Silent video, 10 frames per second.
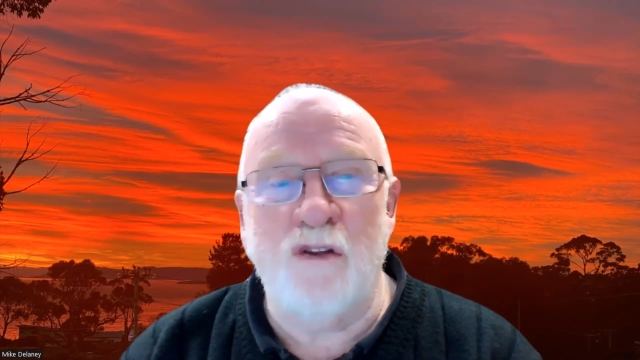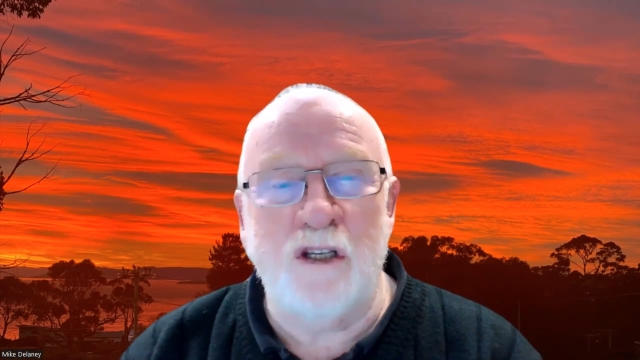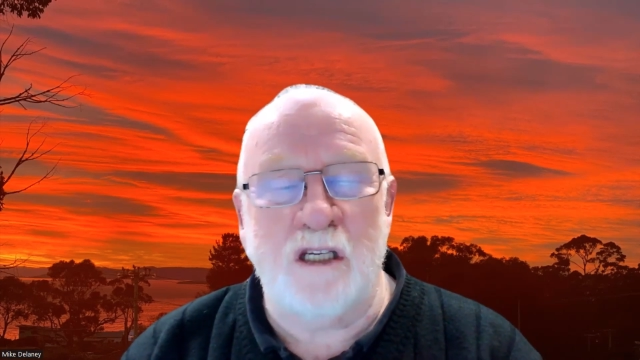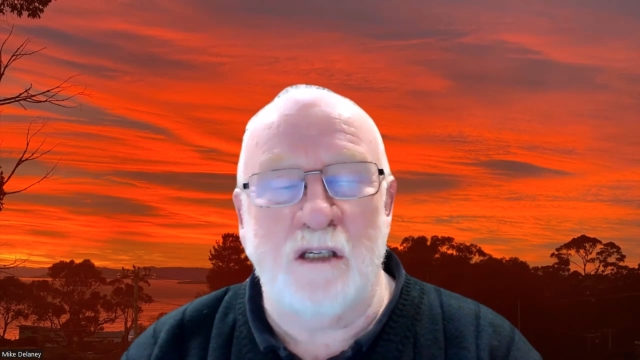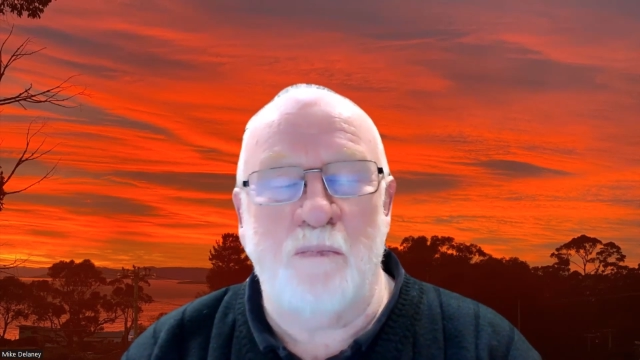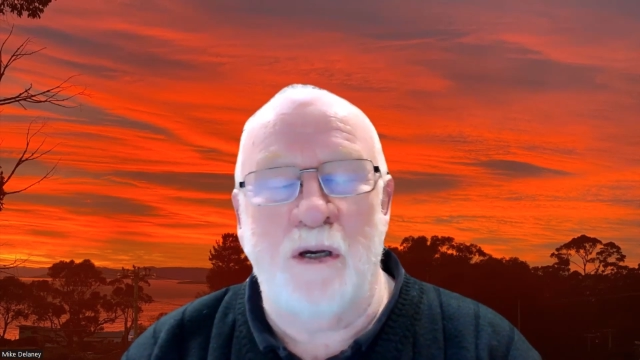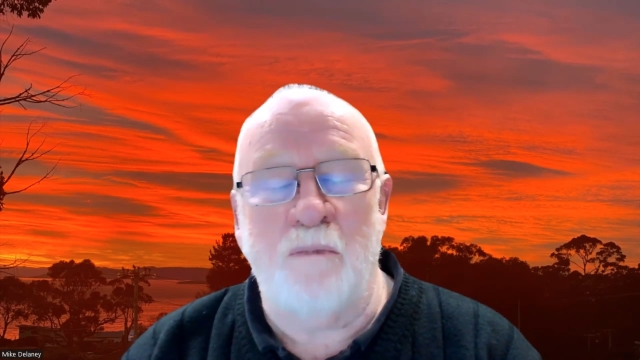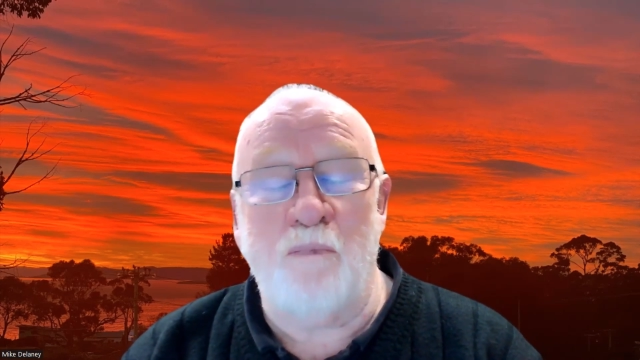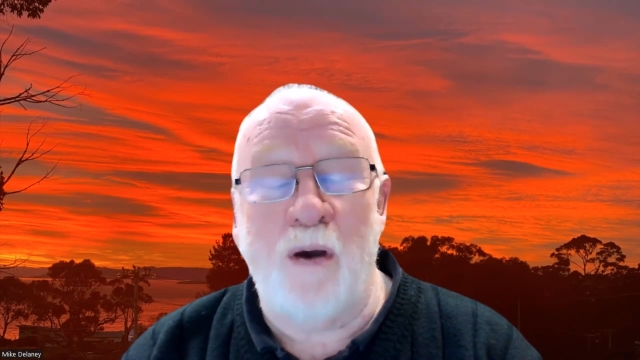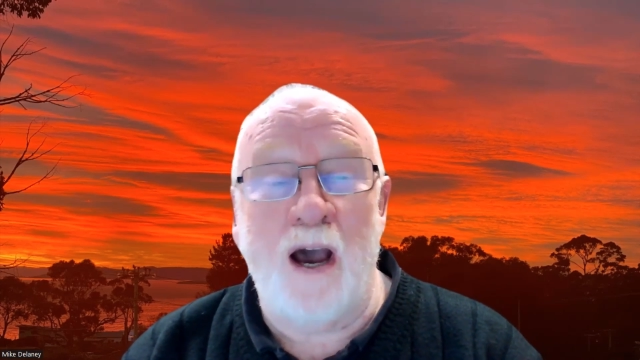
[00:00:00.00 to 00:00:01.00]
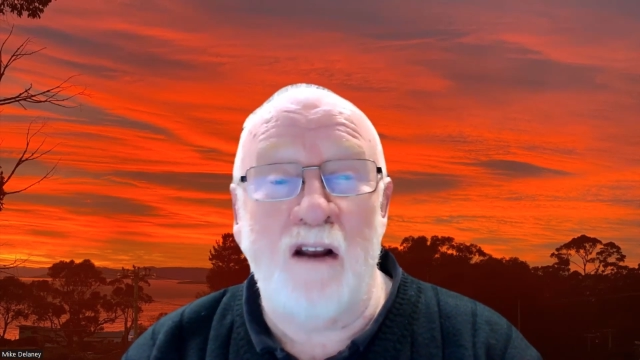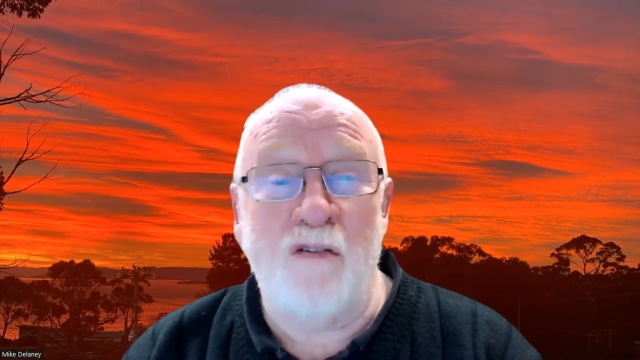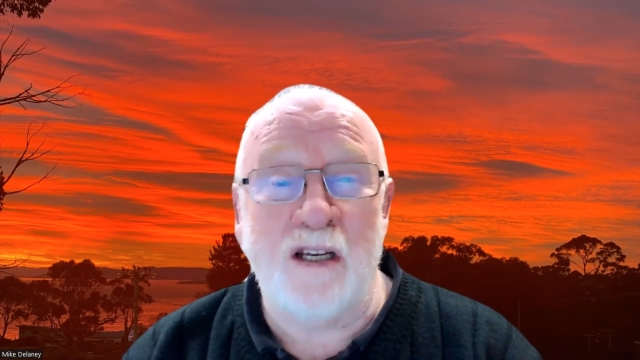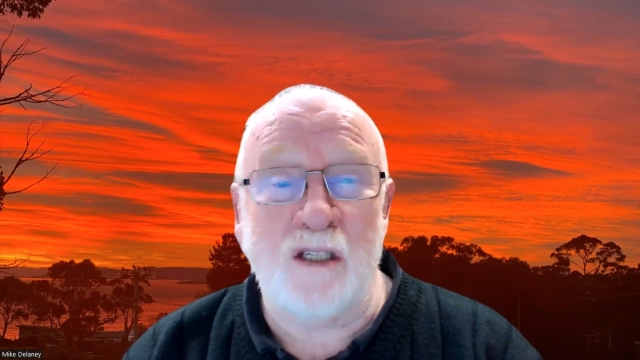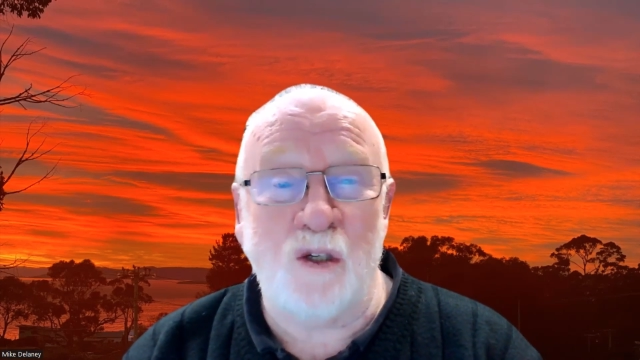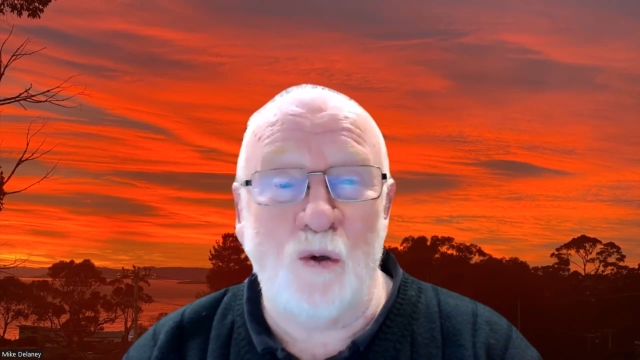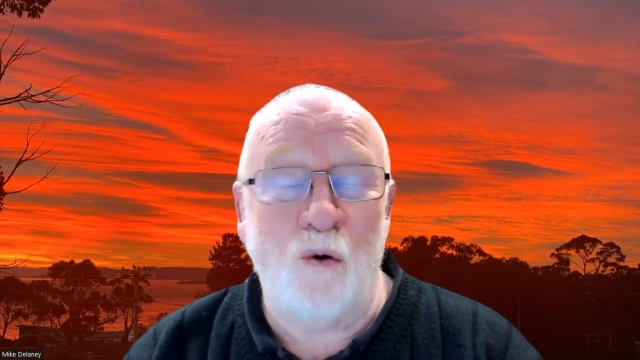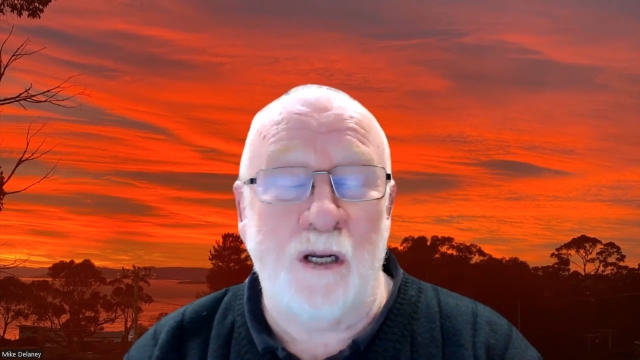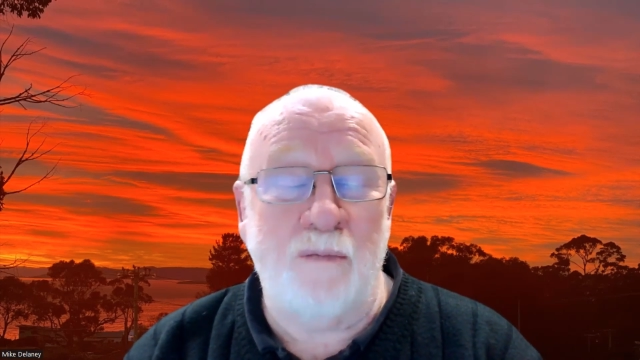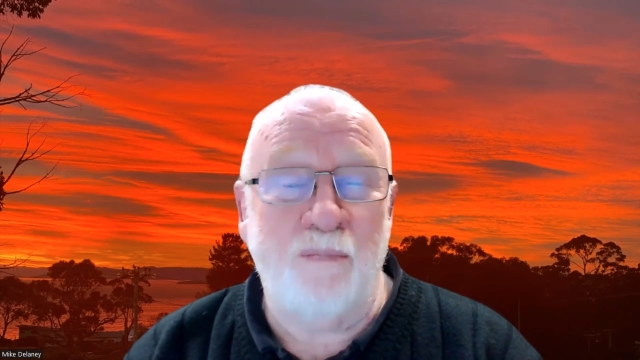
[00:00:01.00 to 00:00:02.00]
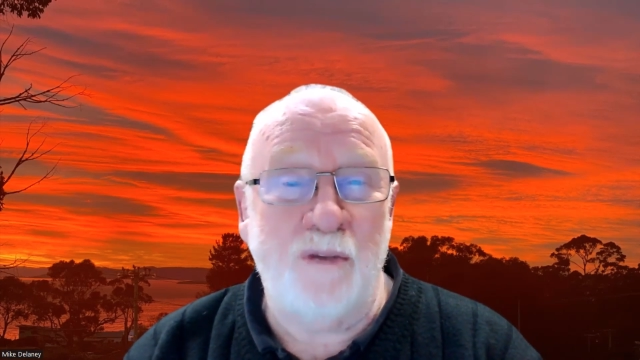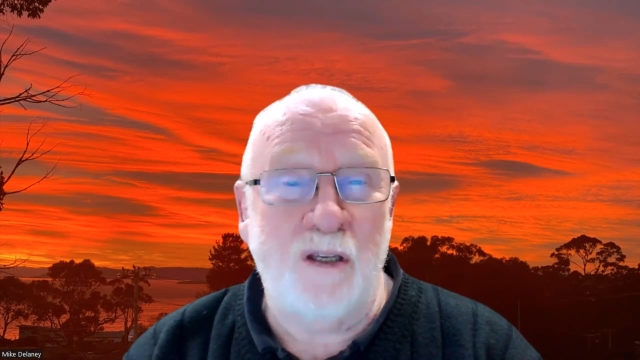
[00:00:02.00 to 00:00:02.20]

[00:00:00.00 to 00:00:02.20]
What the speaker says: this has been part of our story.